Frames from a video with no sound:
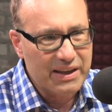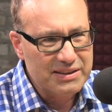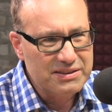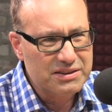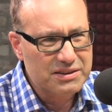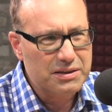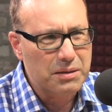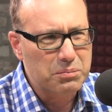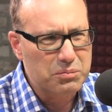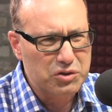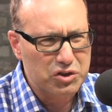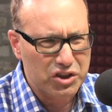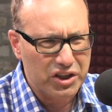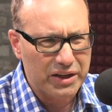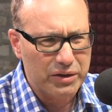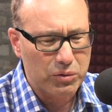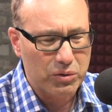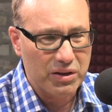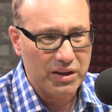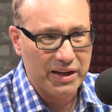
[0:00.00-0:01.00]
some
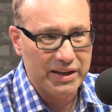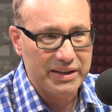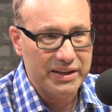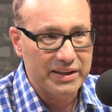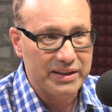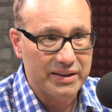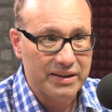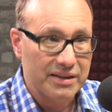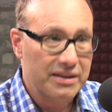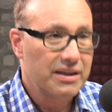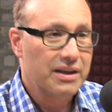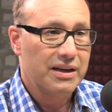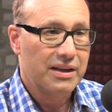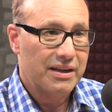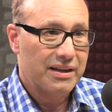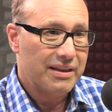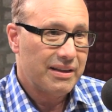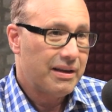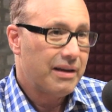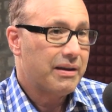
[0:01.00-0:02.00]
general idea.
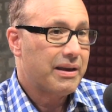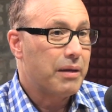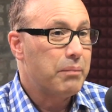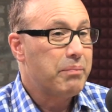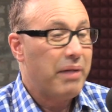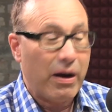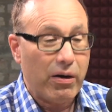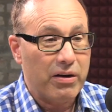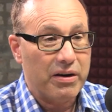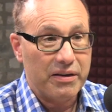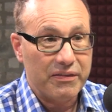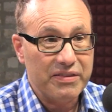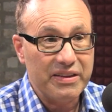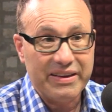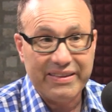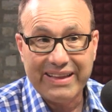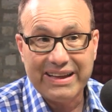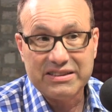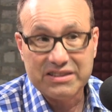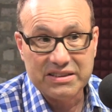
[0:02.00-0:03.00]

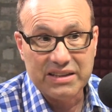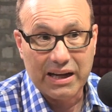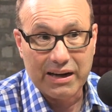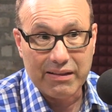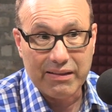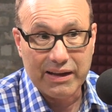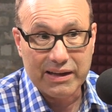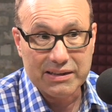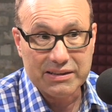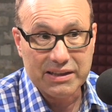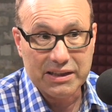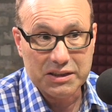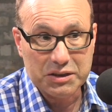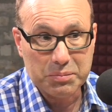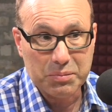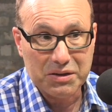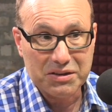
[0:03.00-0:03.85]
Comparatively, that's not a lot of taste